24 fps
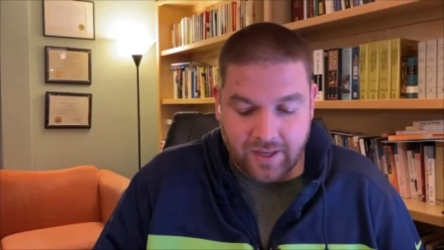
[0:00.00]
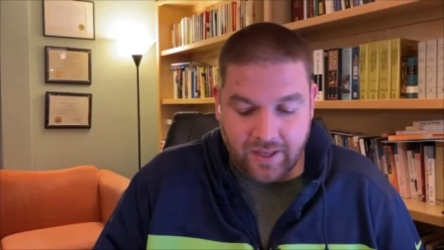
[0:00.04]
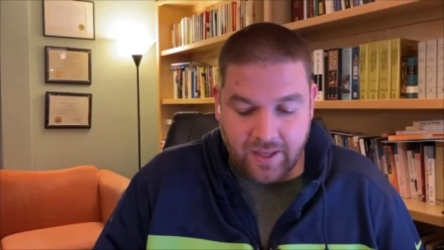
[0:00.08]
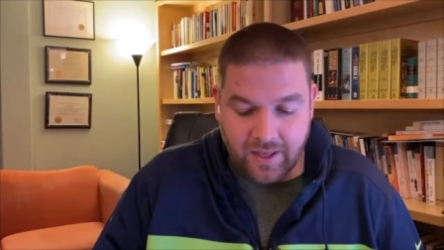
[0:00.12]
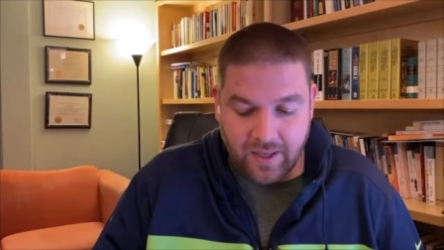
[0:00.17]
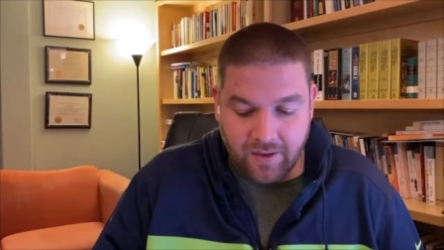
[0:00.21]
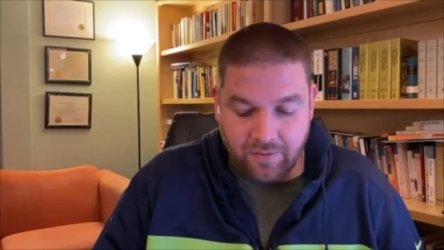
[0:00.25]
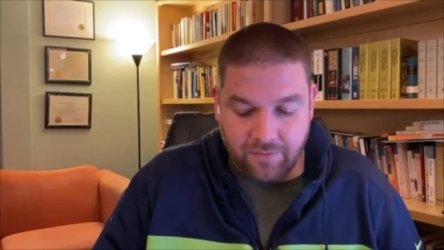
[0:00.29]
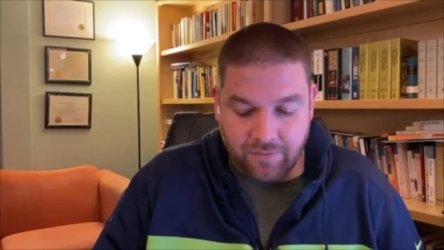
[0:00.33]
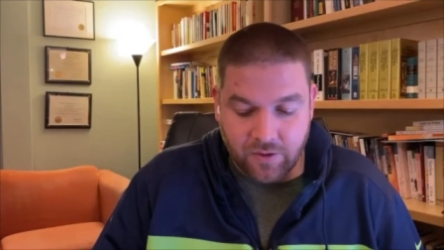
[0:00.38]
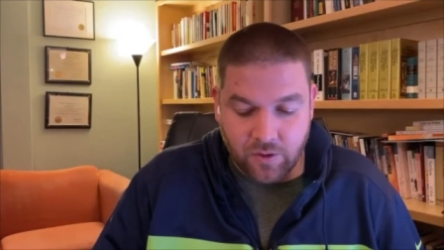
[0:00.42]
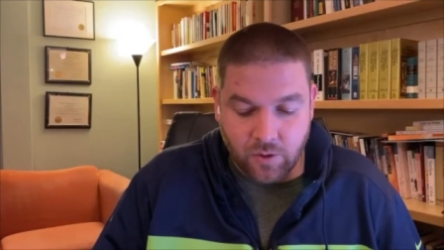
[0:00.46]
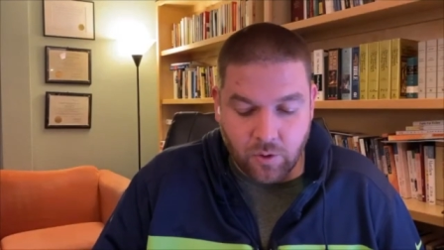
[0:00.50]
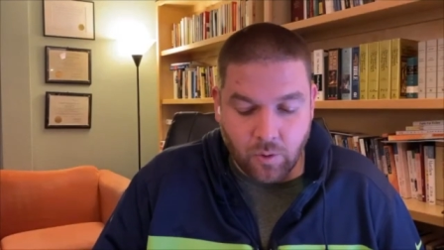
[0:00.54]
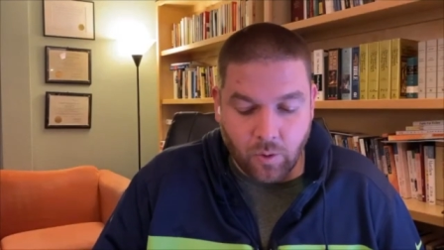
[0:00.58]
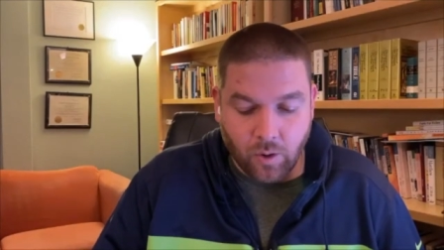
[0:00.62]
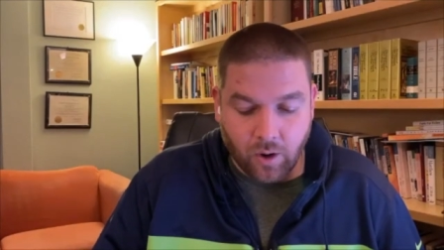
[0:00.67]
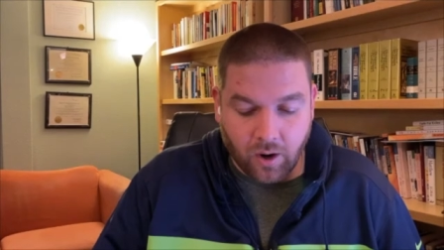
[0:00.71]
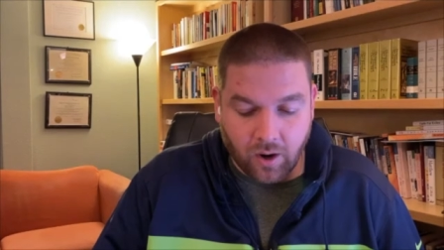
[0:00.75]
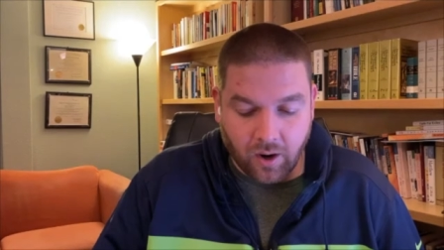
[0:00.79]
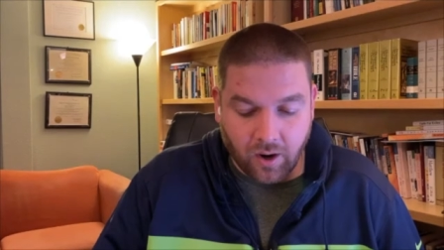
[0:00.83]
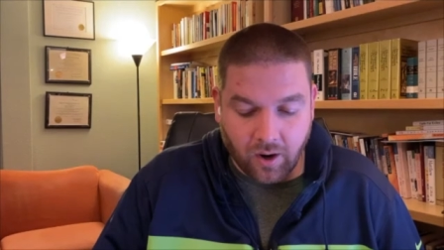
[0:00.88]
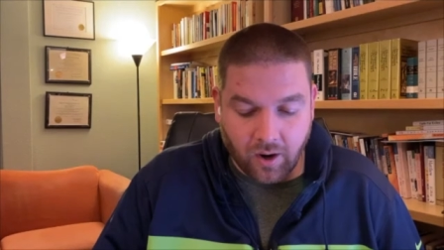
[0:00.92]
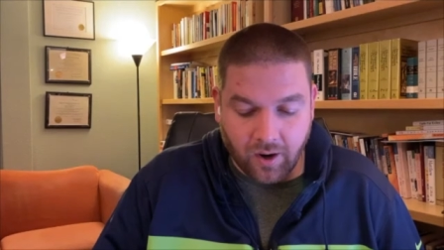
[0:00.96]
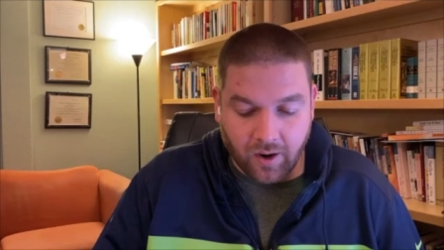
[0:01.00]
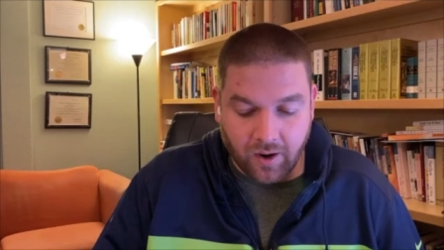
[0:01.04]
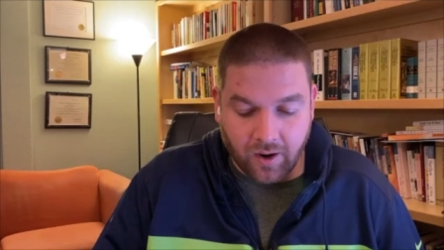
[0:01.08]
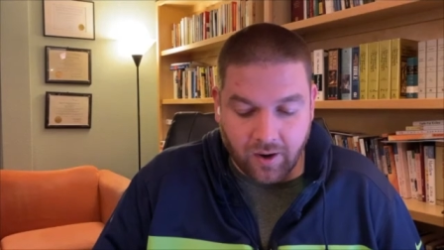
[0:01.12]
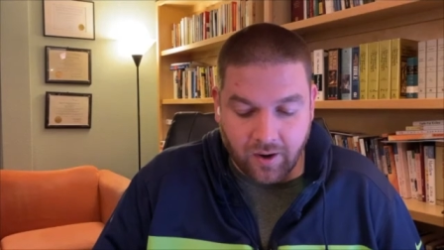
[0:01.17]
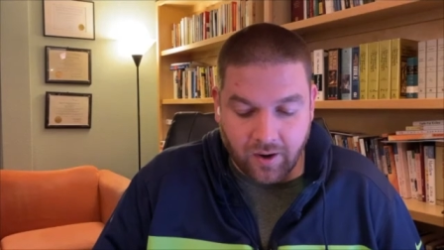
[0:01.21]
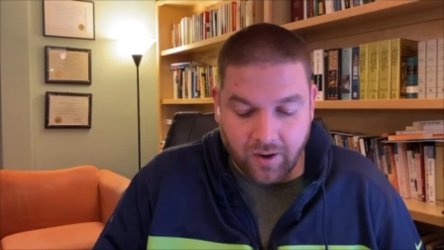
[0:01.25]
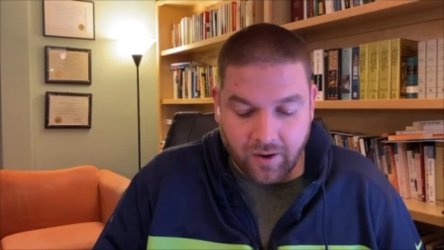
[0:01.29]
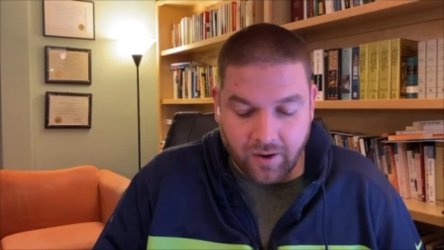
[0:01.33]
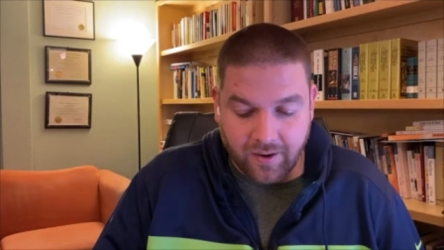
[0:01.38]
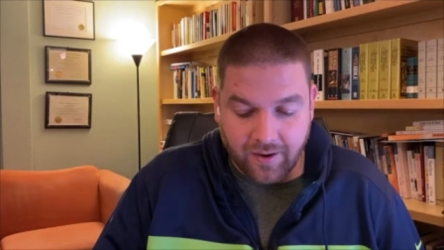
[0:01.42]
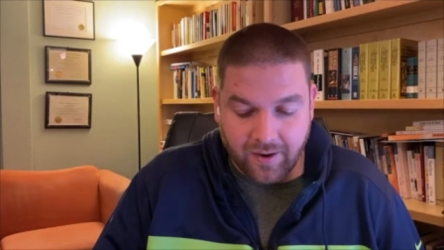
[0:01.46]
If you
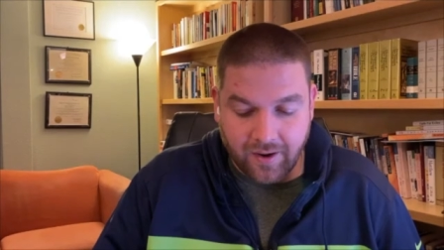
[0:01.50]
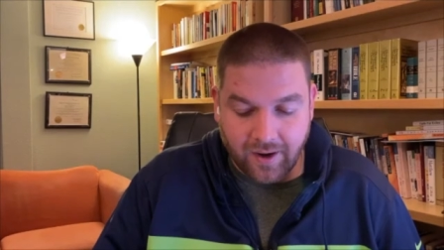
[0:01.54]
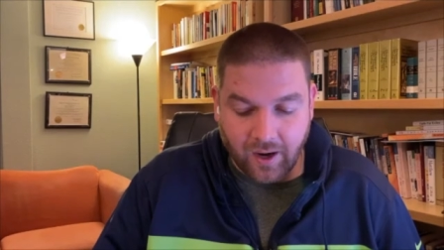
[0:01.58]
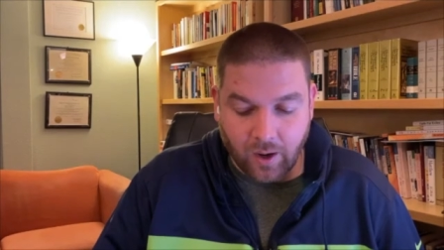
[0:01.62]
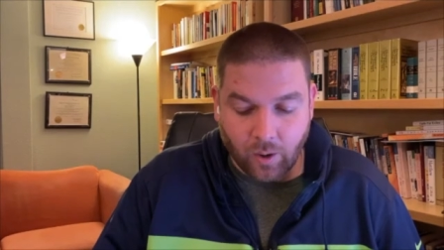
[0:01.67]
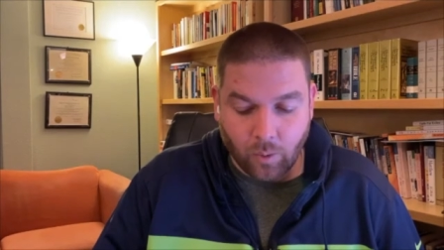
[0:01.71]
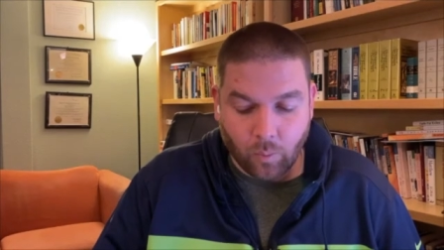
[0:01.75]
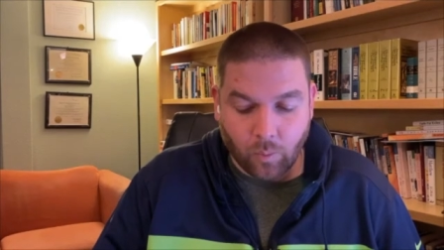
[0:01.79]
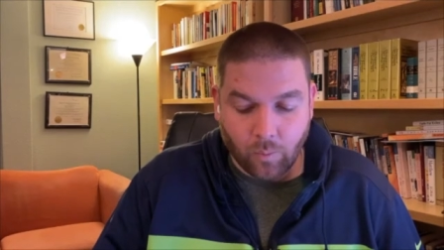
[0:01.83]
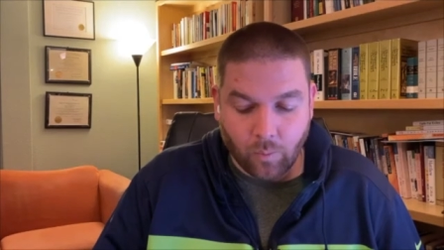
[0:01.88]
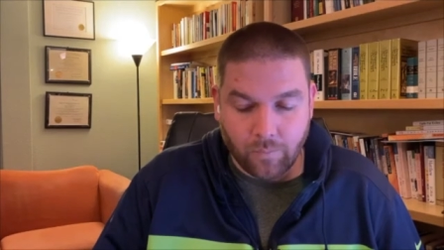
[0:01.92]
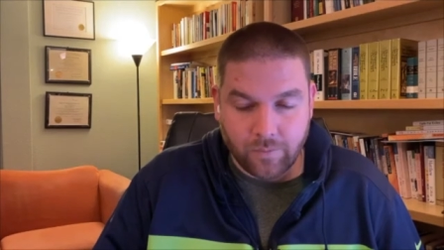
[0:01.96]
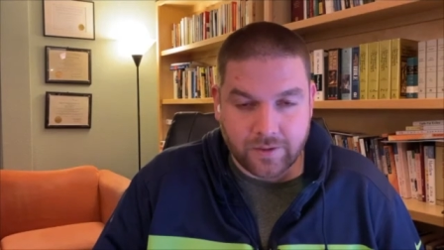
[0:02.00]
are uh,